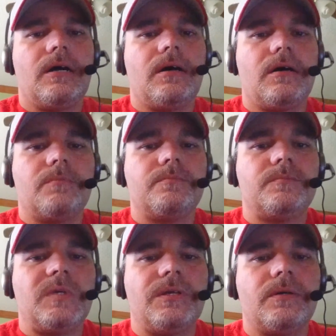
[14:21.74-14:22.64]
um,
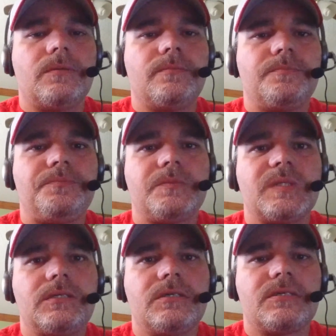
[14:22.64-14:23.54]
you know,
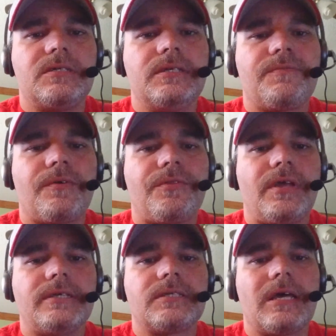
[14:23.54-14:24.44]
just different
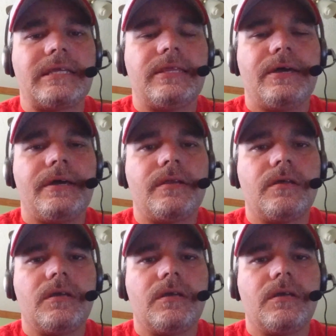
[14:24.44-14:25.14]
things like that.